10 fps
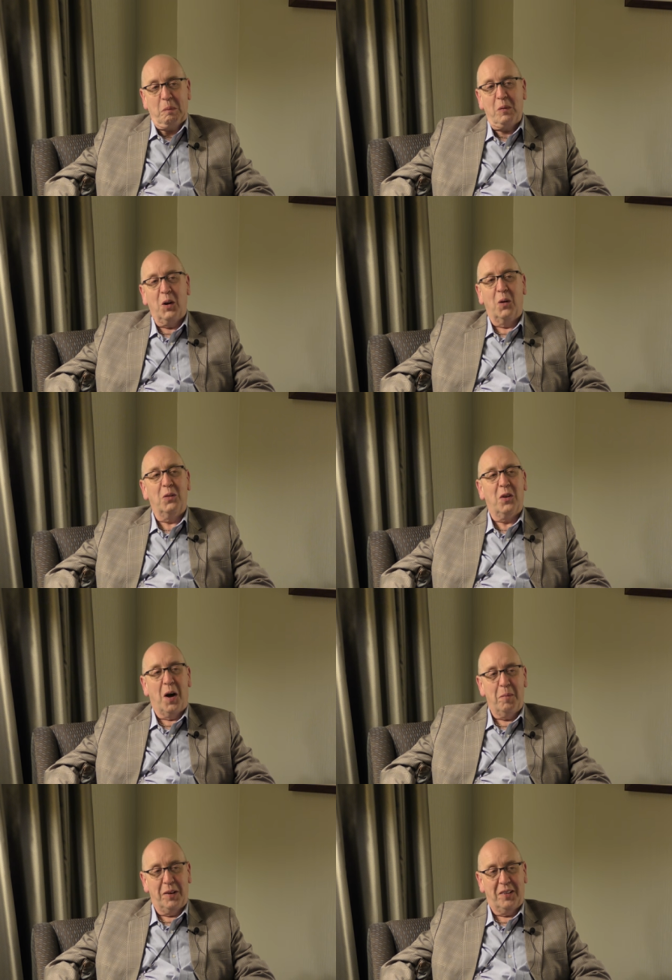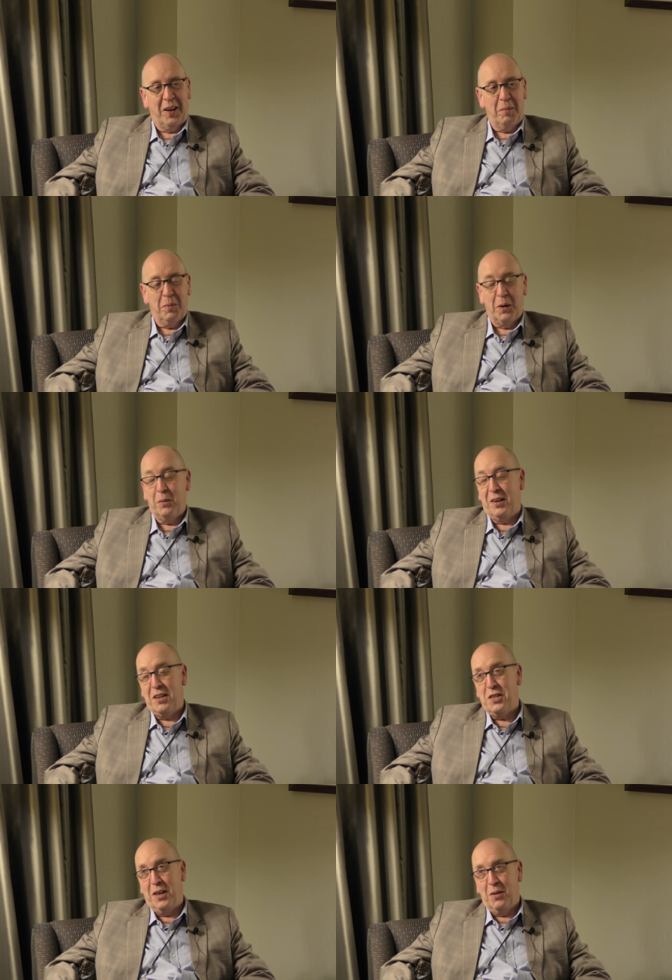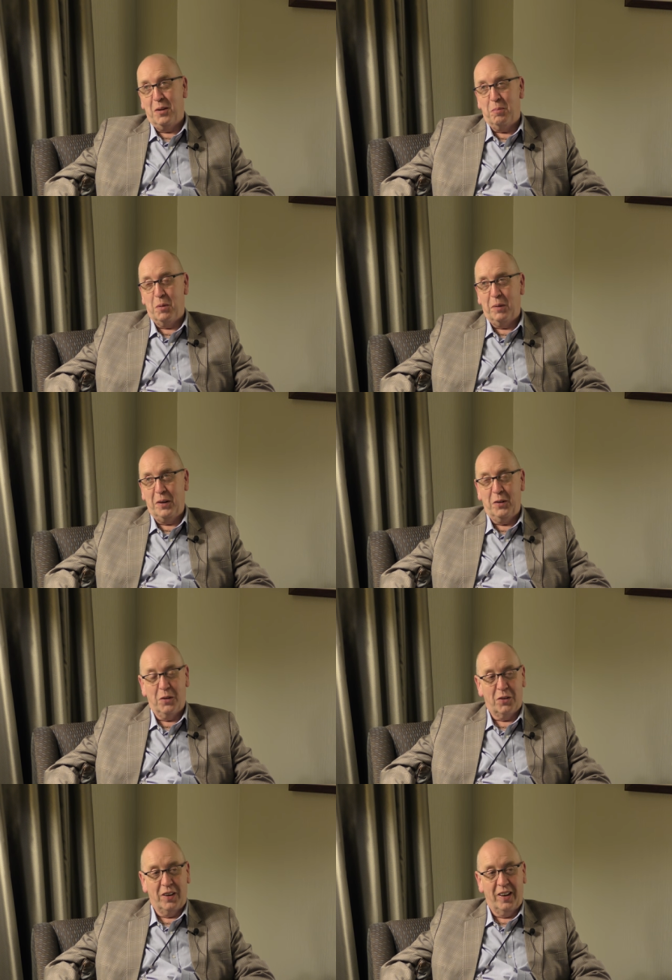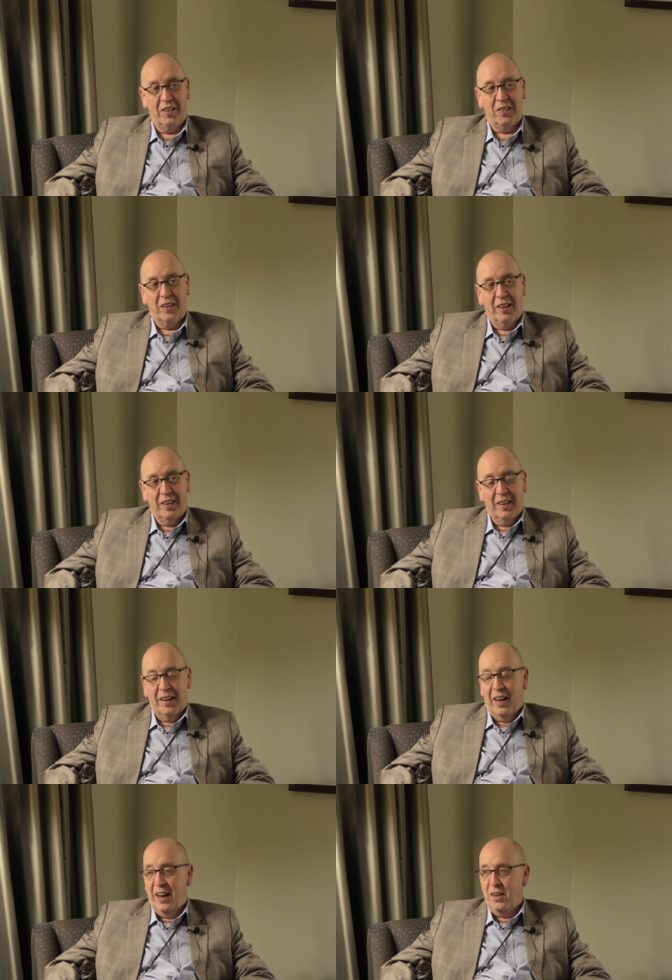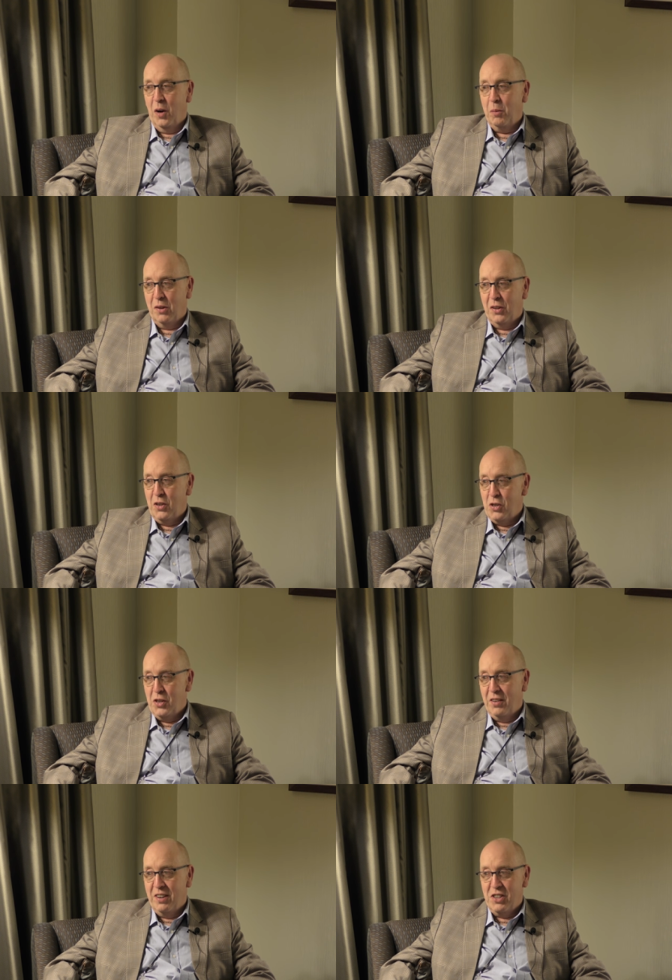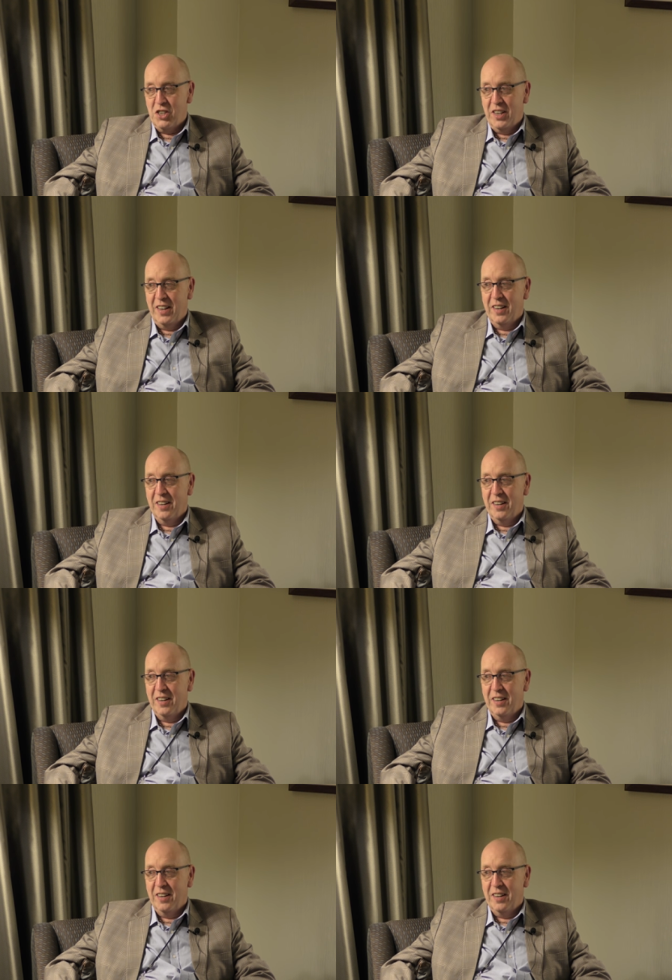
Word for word: long time it seemed, but it was actually only probably two or three years, and I was the junior engineer